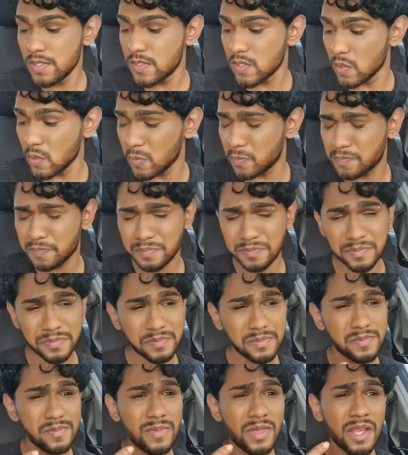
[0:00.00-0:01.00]
So
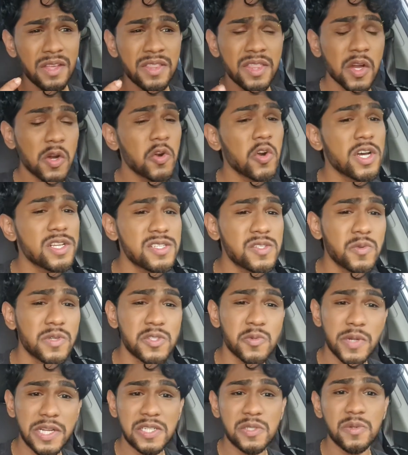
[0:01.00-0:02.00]
the crust
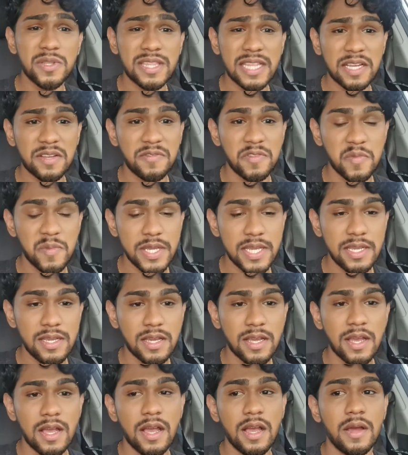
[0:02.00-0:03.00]
was way too thick for
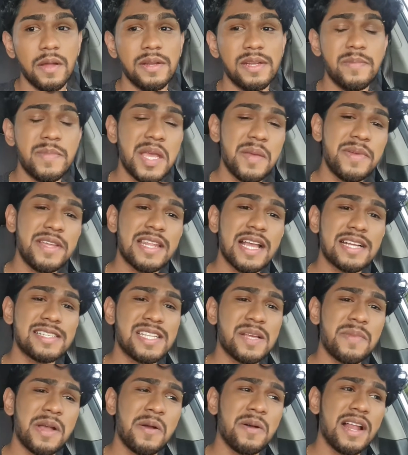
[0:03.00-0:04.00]
me. Maybe
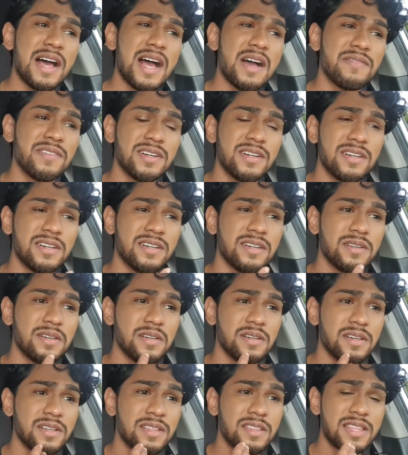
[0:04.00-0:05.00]
next time I will have
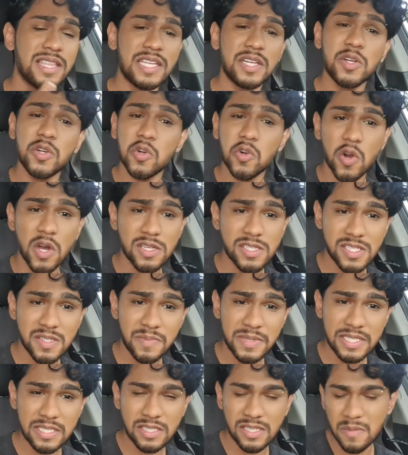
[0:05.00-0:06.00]
a thin
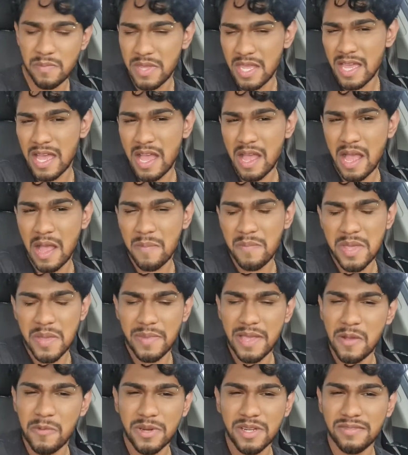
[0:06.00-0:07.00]
crust pizza.
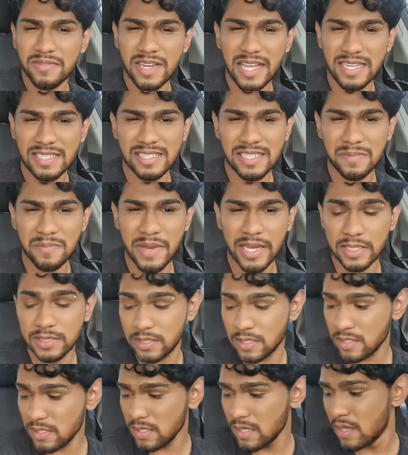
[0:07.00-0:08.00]
Maybe I would have liked it
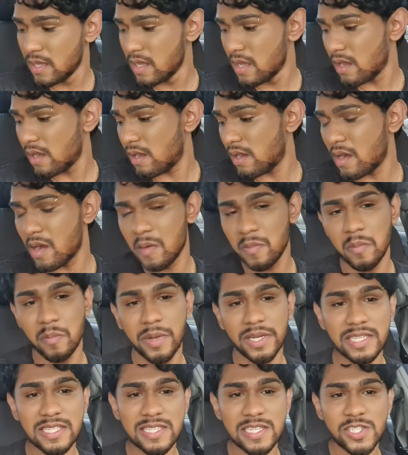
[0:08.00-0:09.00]
better.
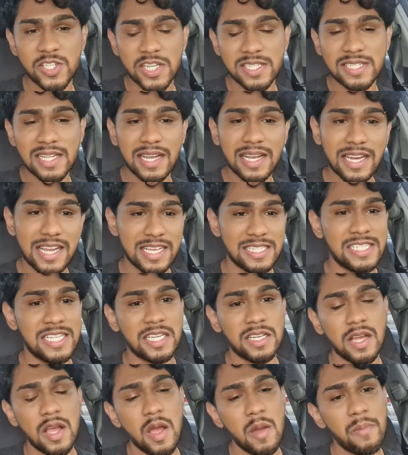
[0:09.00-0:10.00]
But this is just their
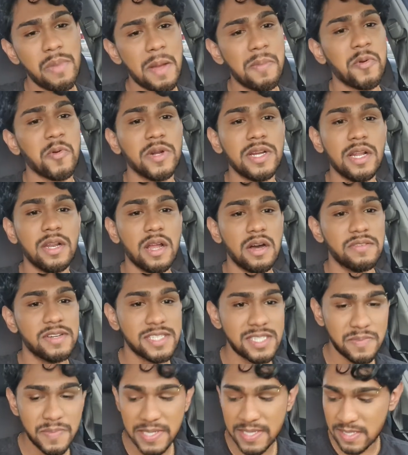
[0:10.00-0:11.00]
classic pepperoni
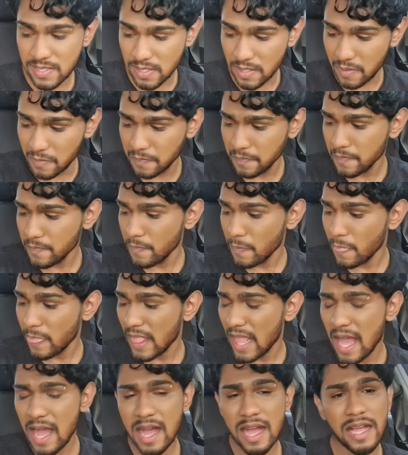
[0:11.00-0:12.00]
lovers pizza.
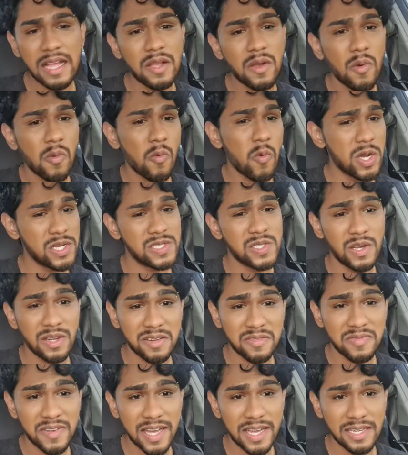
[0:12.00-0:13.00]
I was
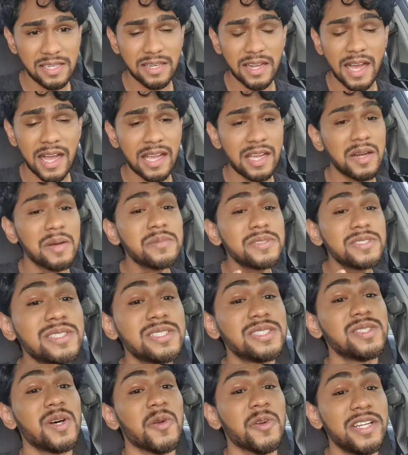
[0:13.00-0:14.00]
not a fan. I
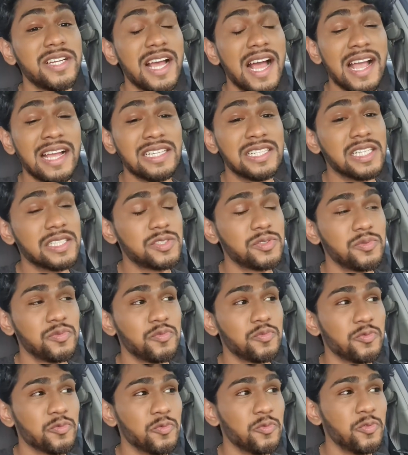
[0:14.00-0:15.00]
sorry. I just
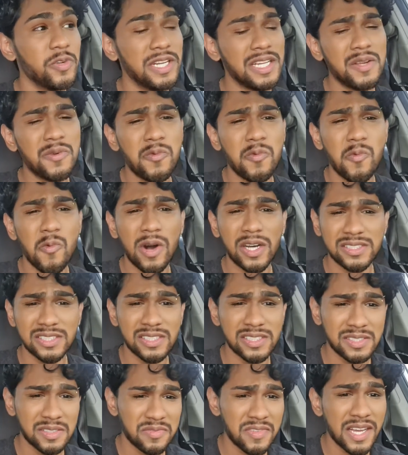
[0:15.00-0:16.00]
really
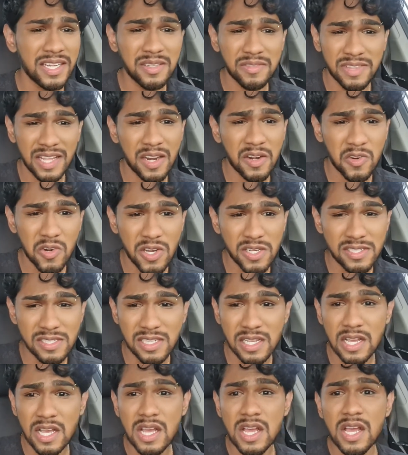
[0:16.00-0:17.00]
wasn't a fan of that
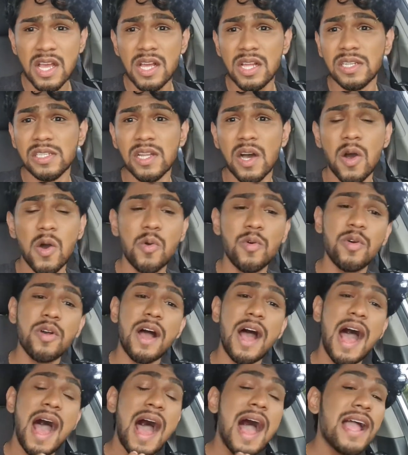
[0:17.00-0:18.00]
crust. No,
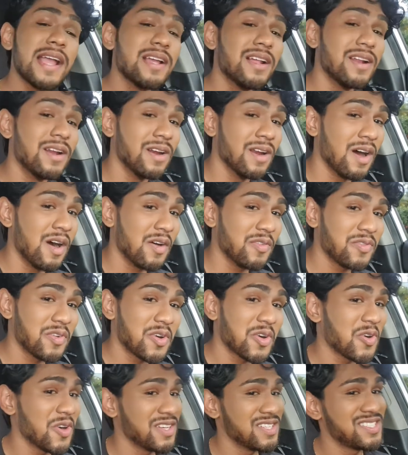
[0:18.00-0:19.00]
I
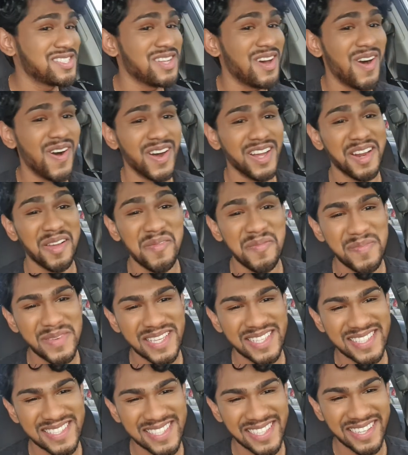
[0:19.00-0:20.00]
love crust on
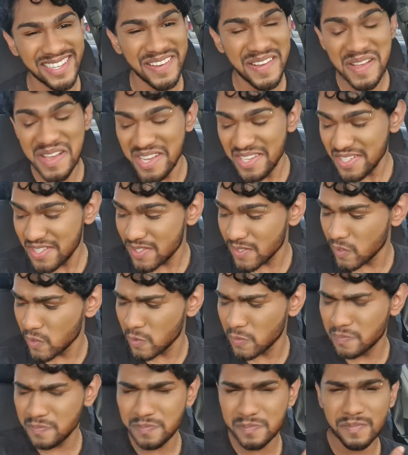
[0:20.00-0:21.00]
pizza.
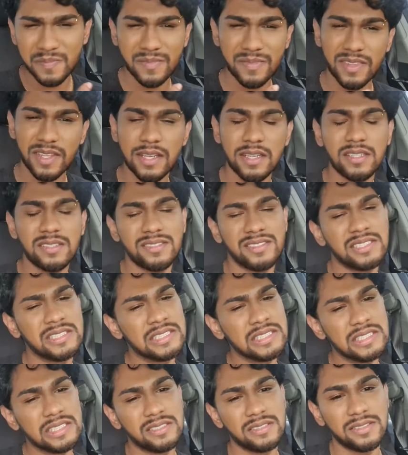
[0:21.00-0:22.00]
So,
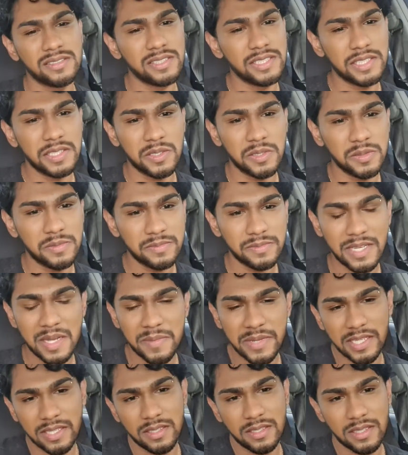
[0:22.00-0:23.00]
you know,
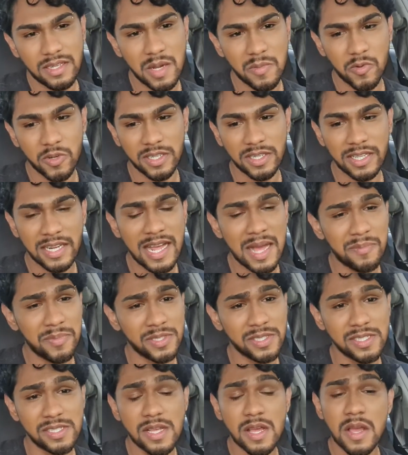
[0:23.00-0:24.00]
I mean, come on, it
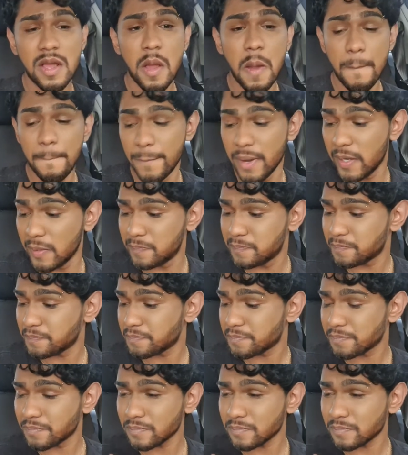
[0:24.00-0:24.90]
happens. But